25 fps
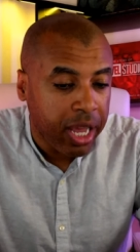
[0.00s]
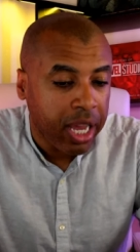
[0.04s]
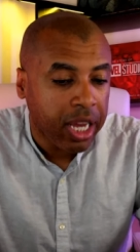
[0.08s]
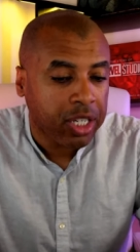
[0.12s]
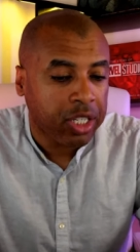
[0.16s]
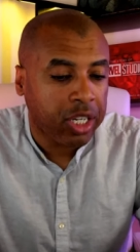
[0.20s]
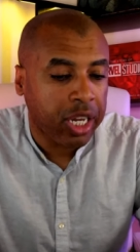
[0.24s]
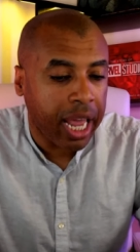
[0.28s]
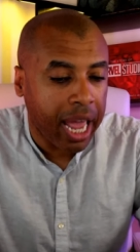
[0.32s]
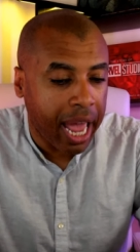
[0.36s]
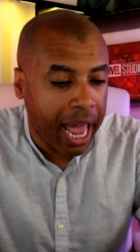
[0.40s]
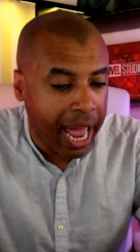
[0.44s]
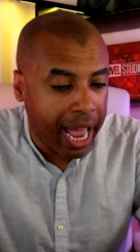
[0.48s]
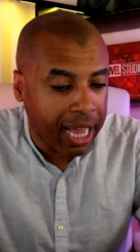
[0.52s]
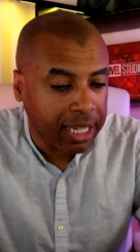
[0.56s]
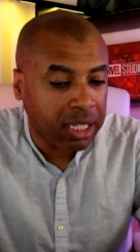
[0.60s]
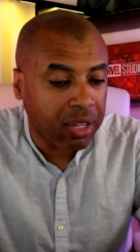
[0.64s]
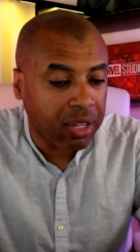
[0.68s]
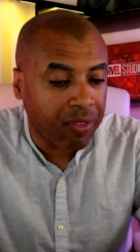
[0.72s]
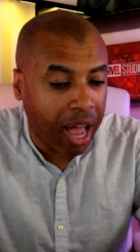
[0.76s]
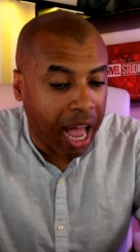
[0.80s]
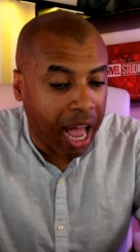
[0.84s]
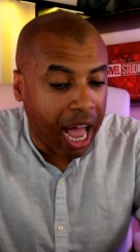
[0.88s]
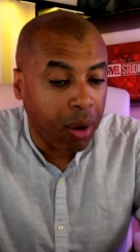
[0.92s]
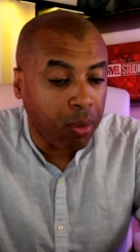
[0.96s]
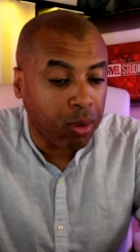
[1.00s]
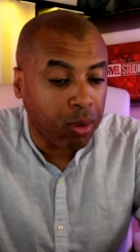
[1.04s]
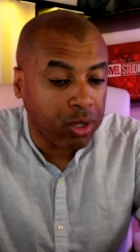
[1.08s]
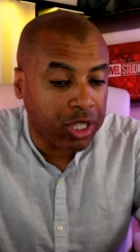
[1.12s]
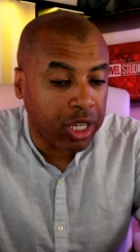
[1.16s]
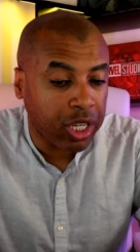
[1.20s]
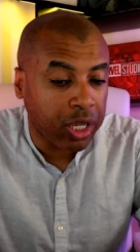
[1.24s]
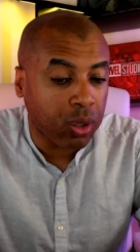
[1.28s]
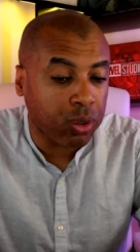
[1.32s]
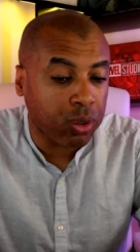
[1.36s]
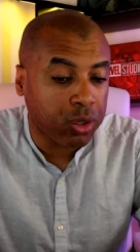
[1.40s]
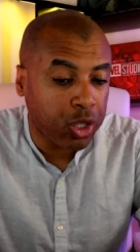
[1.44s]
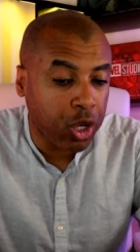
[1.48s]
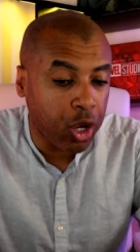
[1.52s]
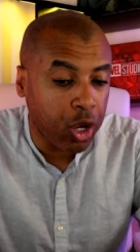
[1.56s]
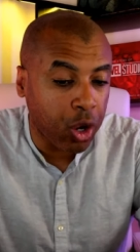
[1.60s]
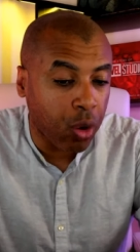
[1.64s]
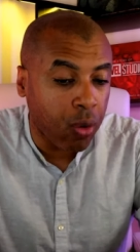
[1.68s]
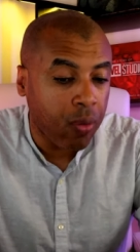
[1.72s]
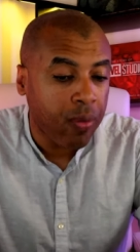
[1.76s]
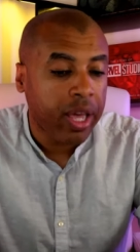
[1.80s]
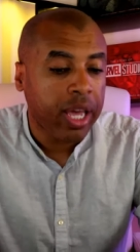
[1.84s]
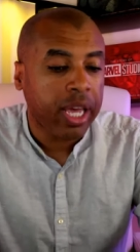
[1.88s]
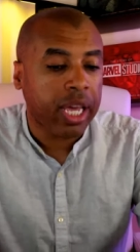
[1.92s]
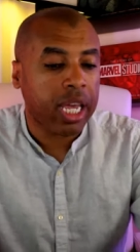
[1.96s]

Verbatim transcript: She asked if I was single too.